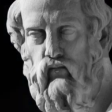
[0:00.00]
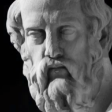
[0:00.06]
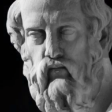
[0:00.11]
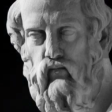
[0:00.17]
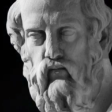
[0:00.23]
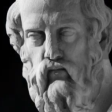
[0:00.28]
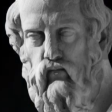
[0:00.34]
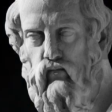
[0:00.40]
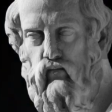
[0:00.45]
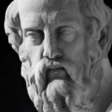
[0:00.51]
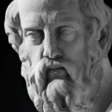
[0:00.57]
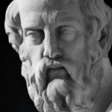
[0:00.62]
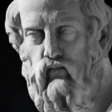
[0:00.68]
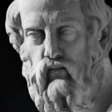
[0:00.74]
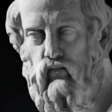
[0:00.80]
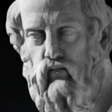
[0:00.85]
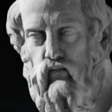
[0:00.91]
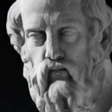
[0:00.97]

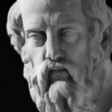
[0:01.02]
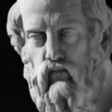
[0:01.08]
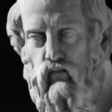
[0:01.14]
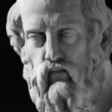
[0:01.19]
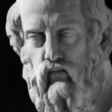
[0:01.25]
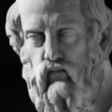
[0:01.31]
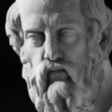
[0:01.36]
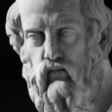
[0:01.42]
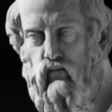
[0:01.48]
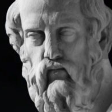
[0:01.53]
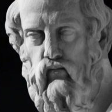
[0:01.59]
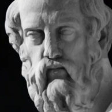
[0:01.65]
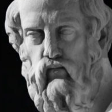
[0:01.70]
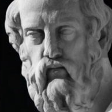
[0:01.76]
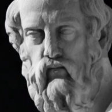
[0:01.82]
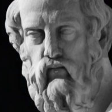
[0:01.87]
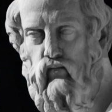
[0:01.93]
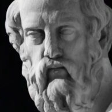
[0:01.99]
Nobody speaks.